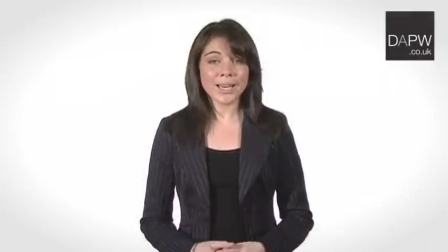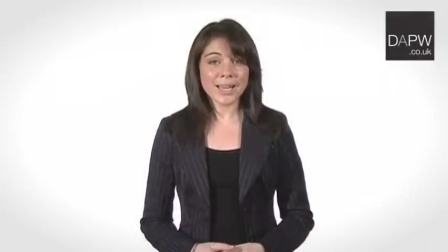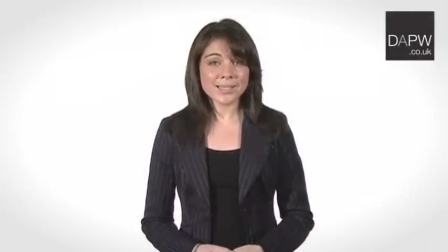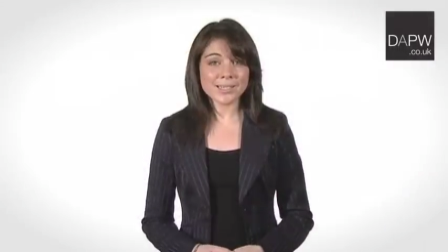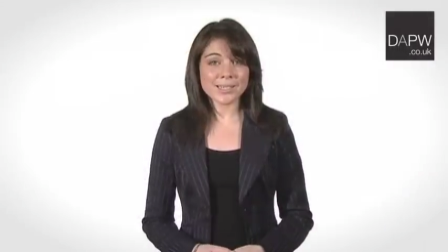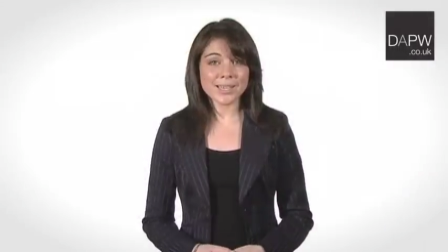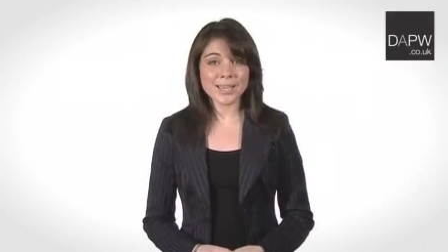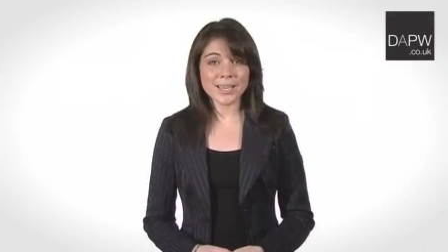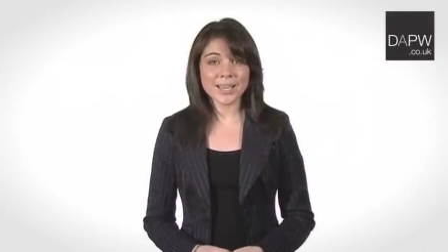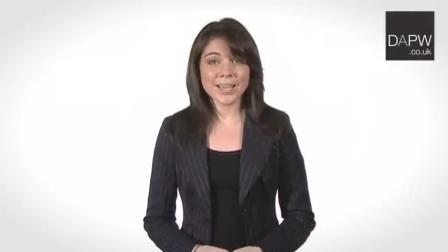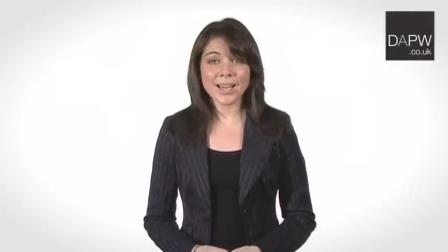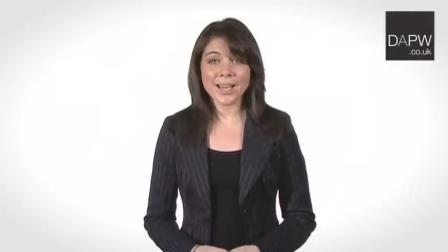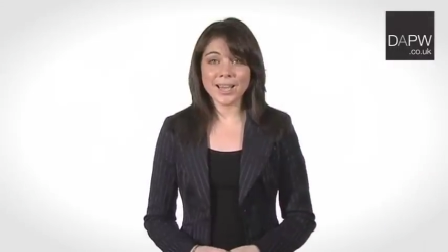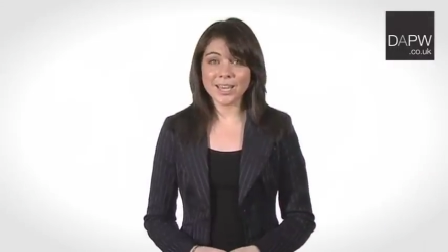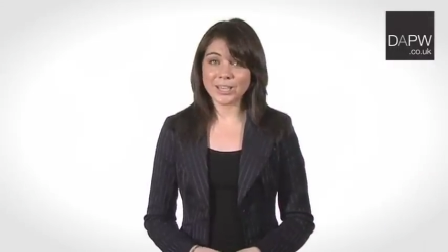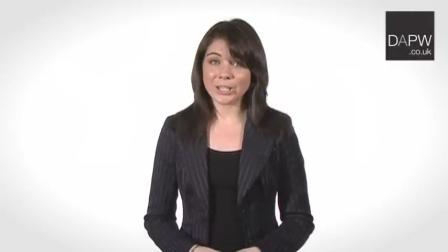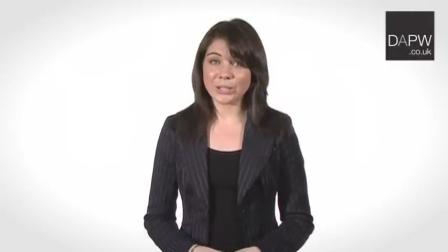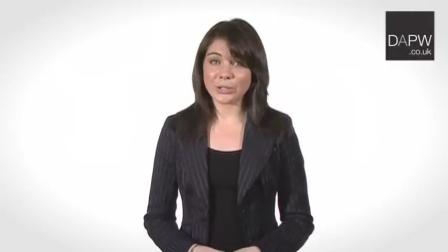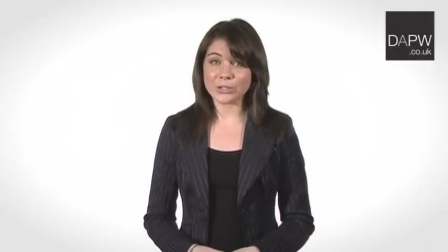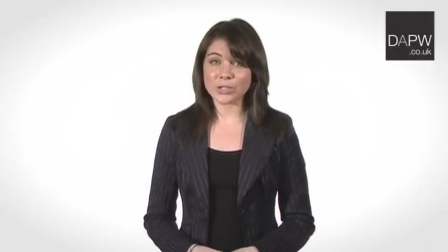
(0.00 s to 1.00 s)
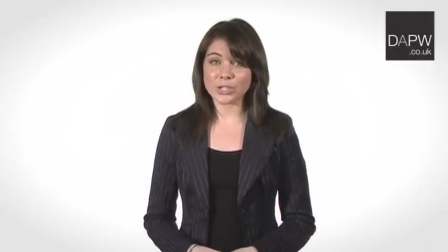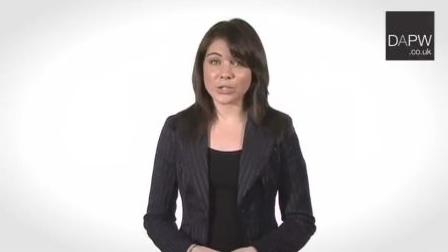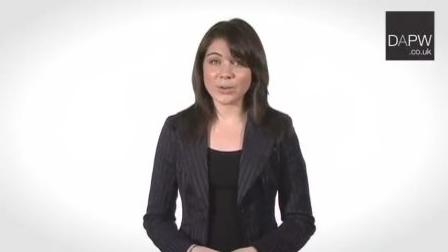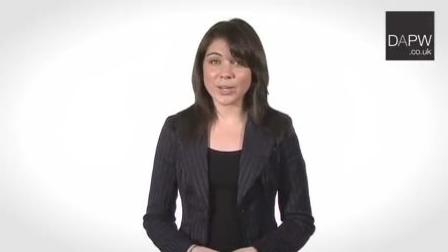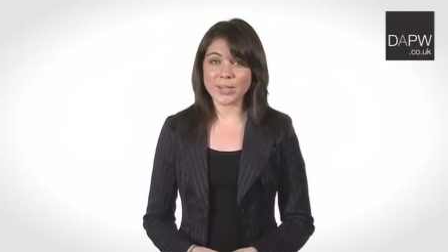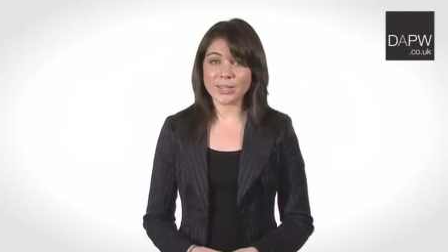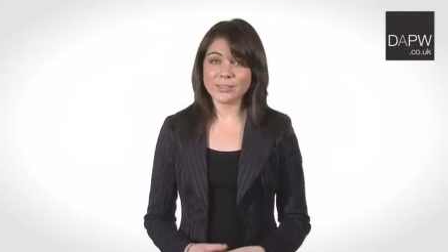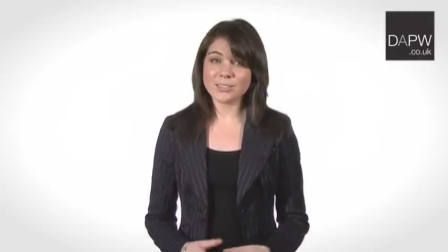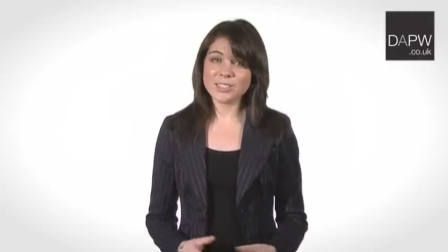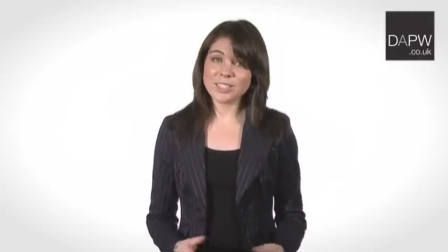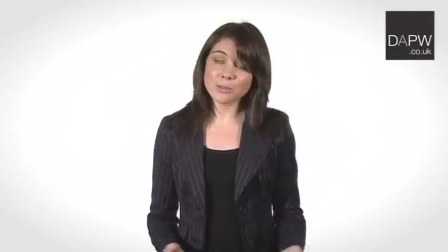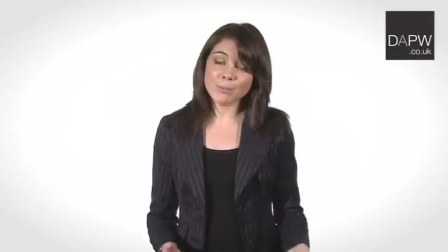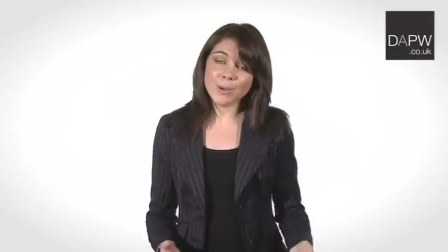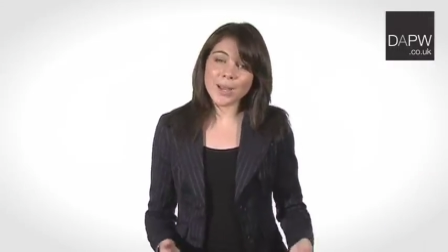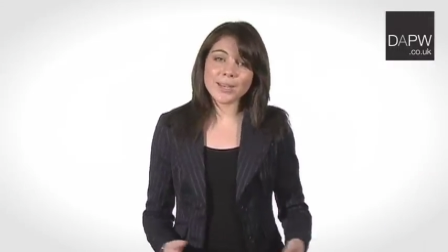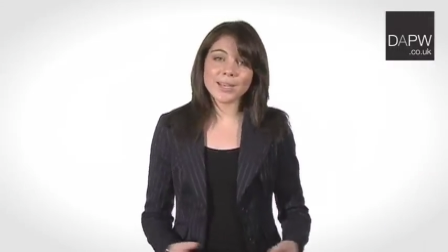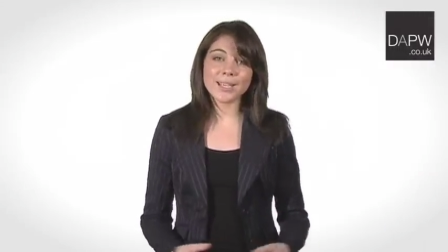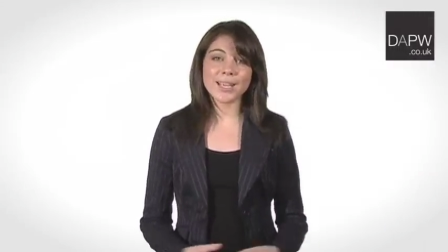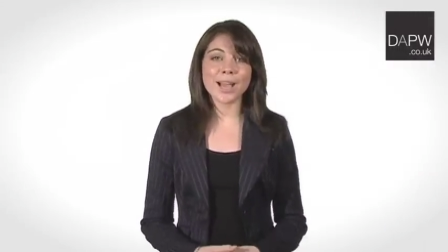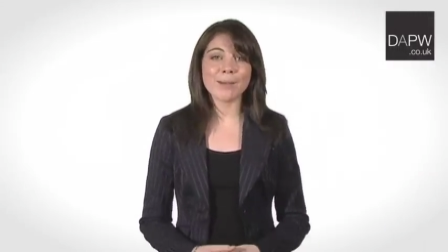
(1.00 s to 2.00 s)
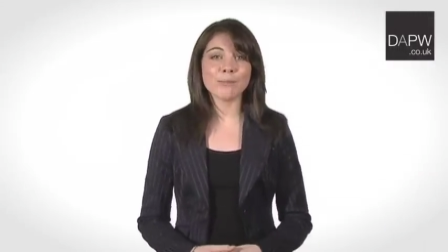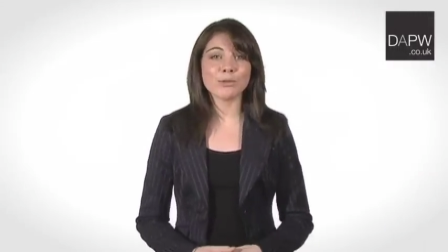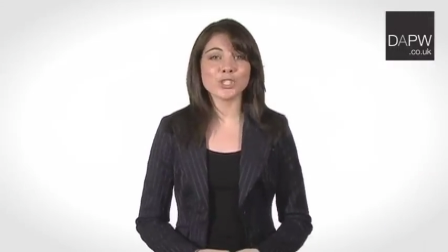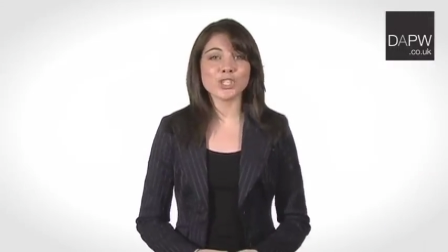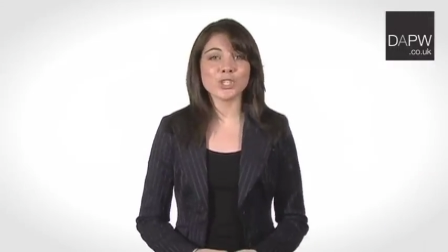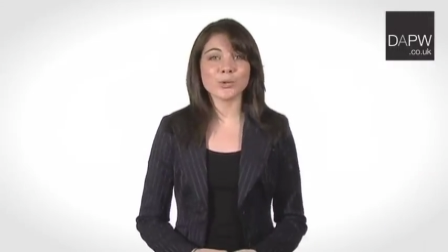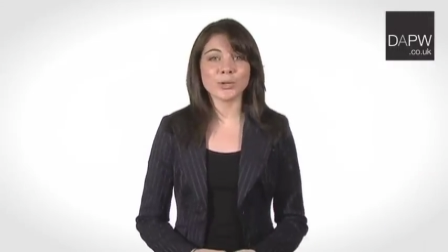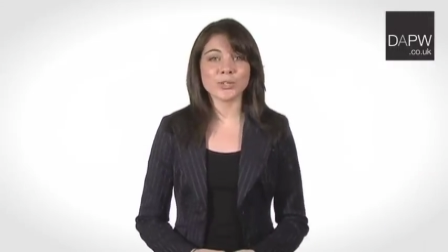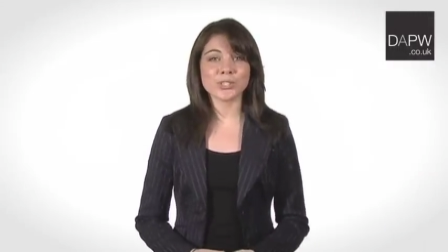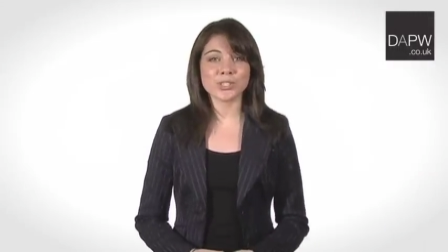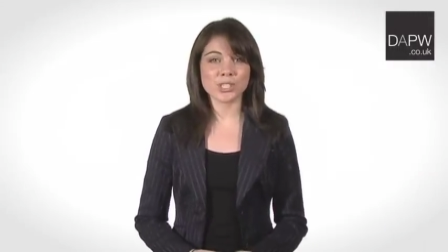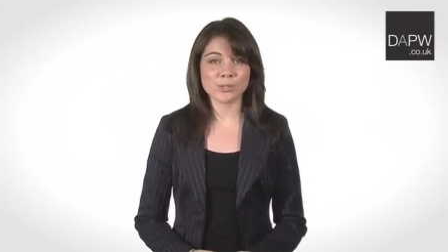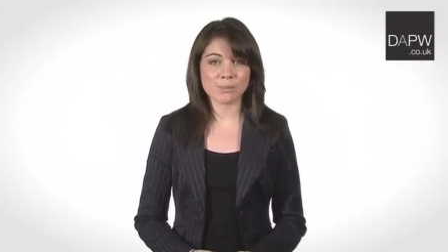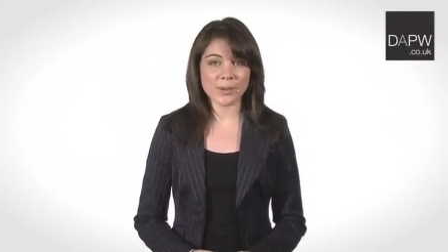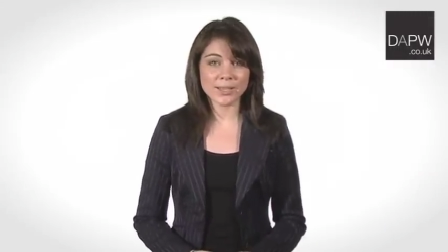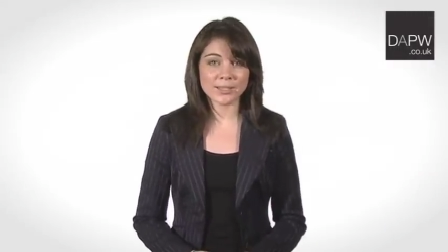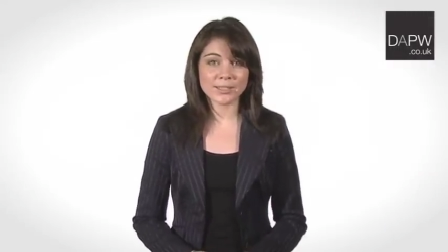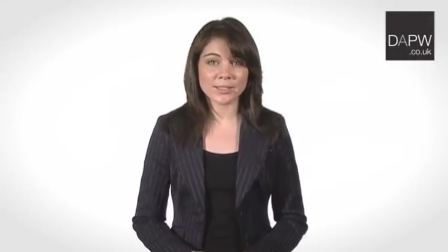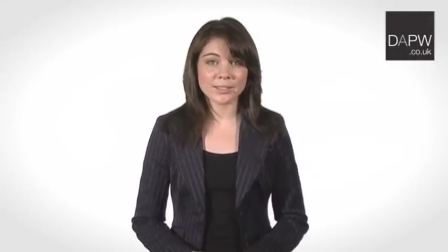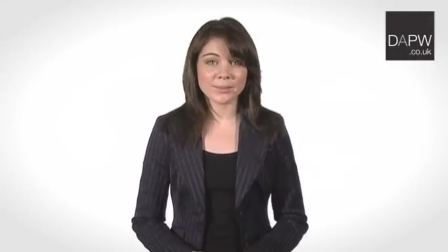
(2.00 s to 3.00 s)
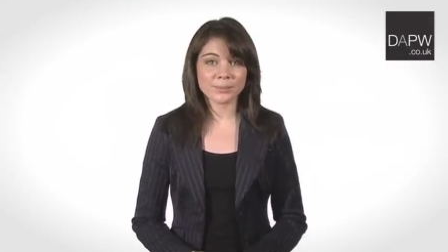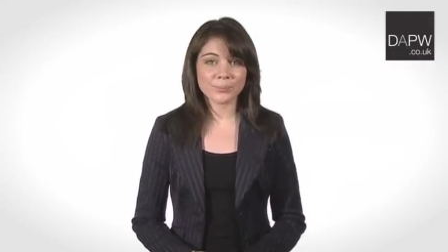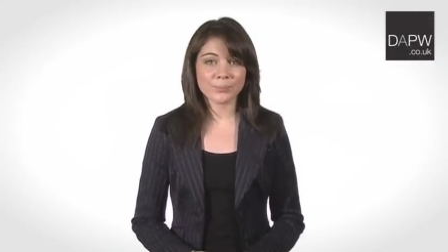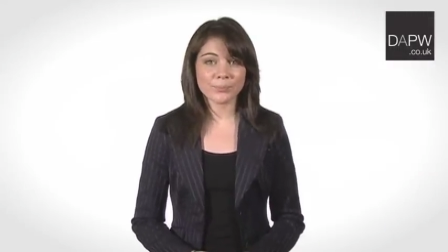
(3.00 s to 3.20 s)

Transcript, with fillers: classic and luxury, depending how much you want to spend.